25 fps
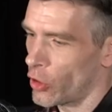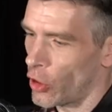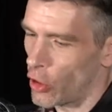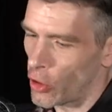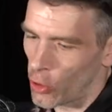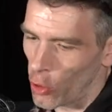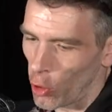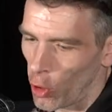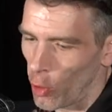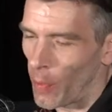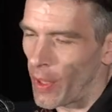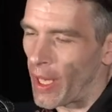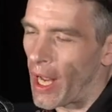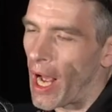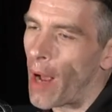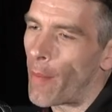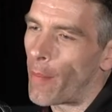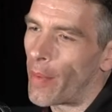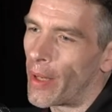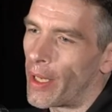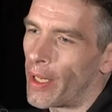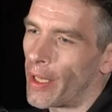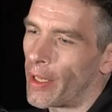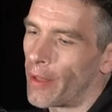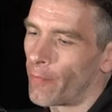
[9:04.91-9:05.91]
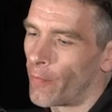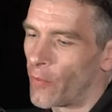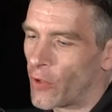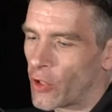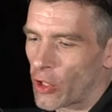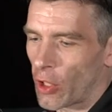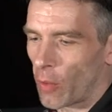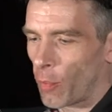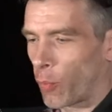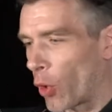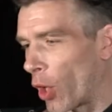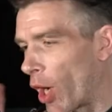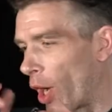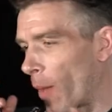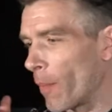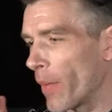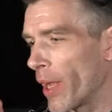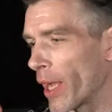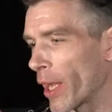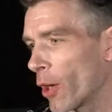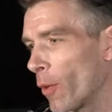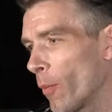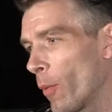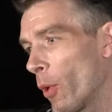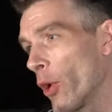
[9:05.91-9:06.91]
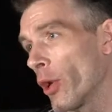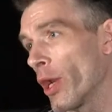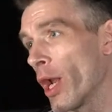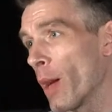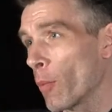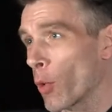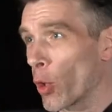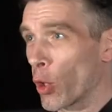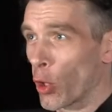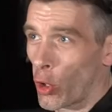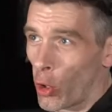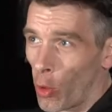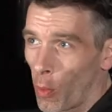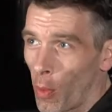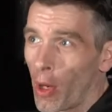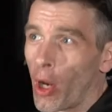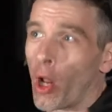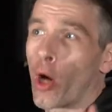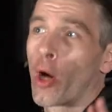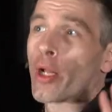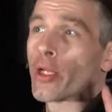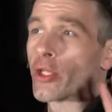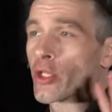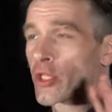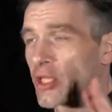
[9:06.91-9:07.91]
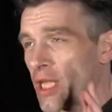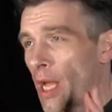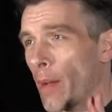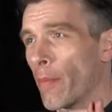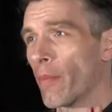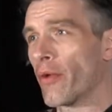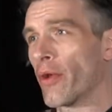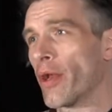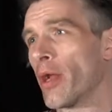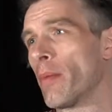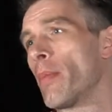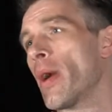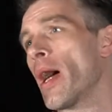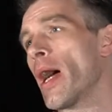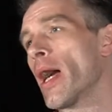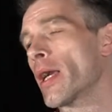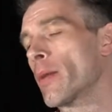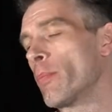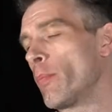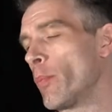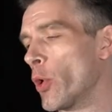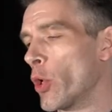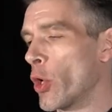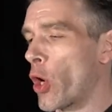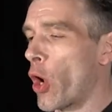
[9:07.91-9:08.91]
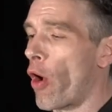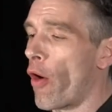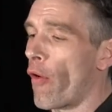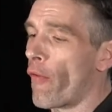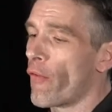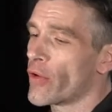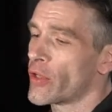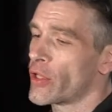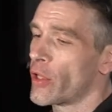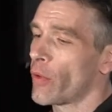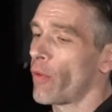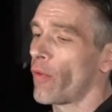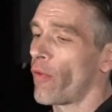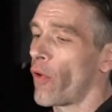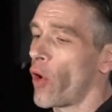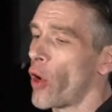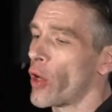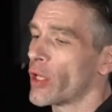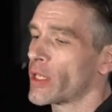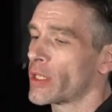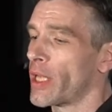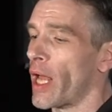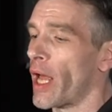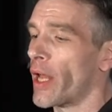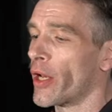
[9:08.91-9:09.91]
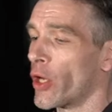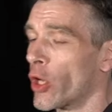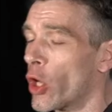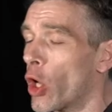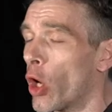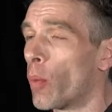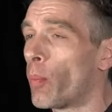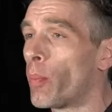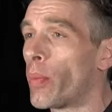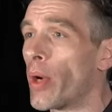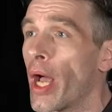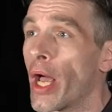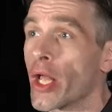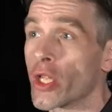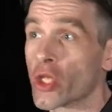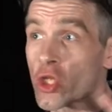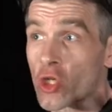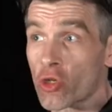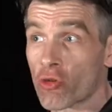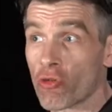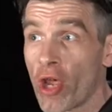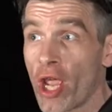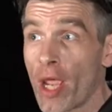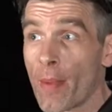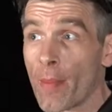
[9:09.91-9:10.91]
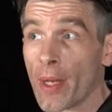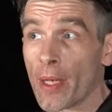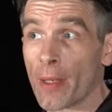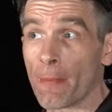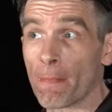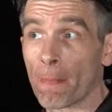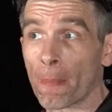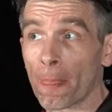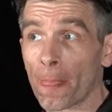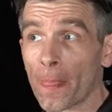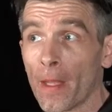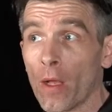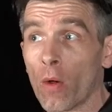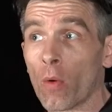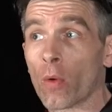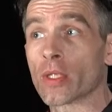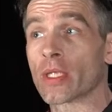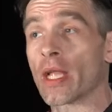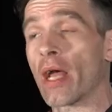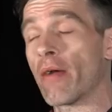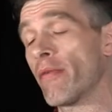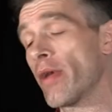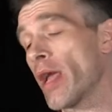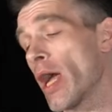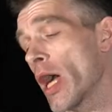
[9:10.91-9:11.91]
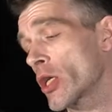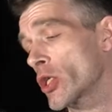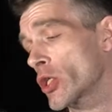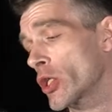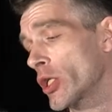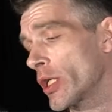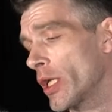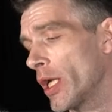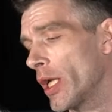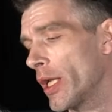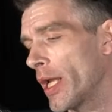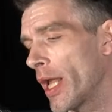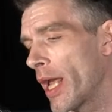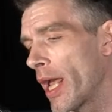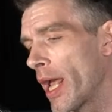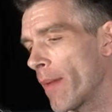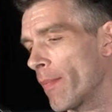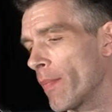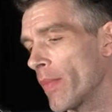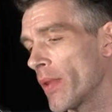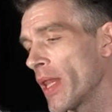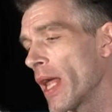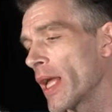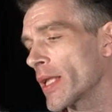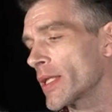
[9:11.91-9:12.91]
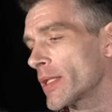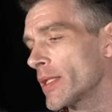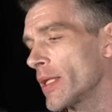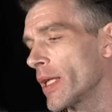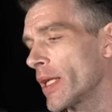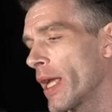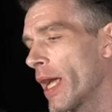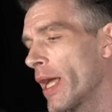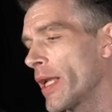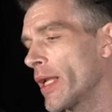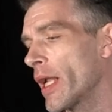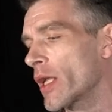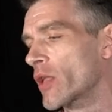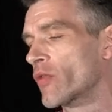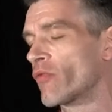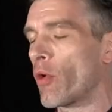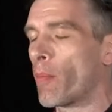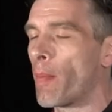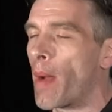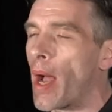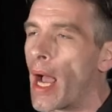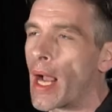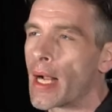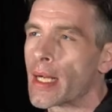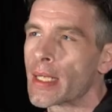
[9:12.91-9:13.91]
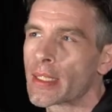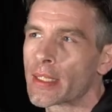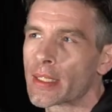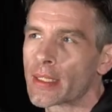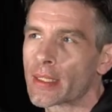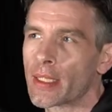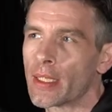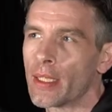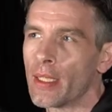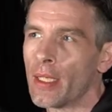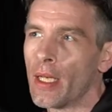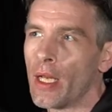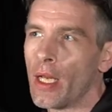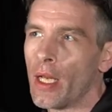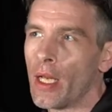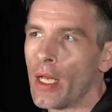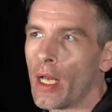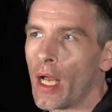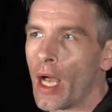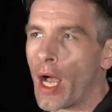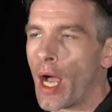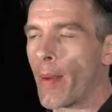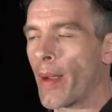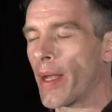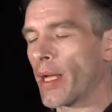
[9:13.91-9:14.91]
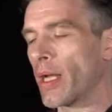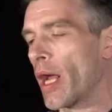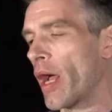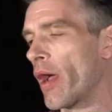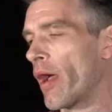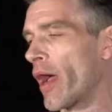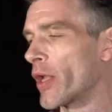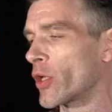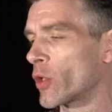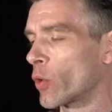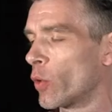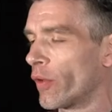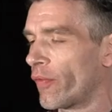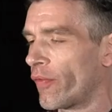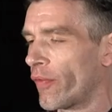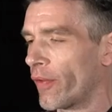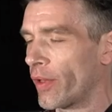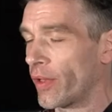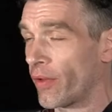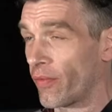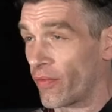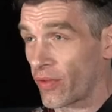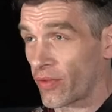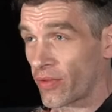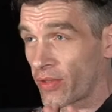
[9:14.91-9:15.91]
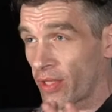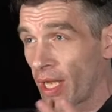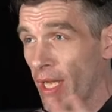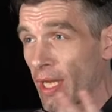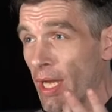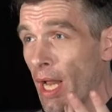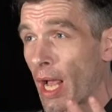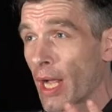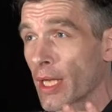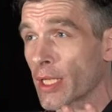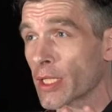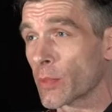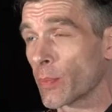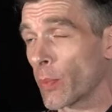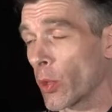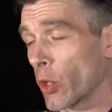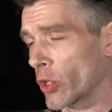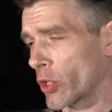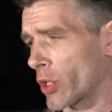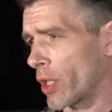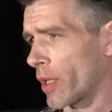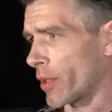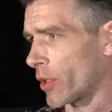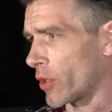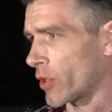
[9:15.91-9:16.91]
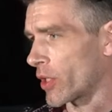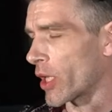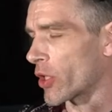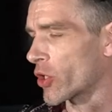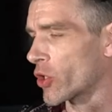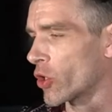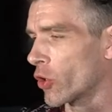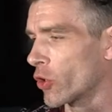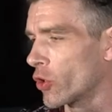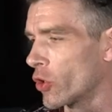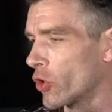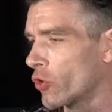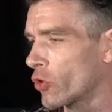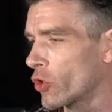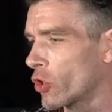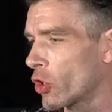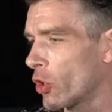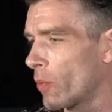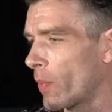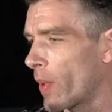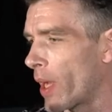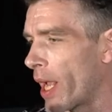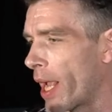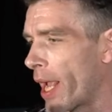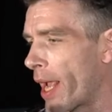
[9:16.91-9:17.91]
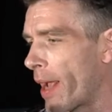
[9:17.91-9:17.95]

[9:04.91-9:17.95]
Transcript: she's going to be happy, she'll put her makeup on, I'm going to come along and stab her in the back, but obviously with her standing up and screaming, what was that reaction? And then, that's from angst. I mean, I don't know if you've seen Angst, but it's actually on YouTube.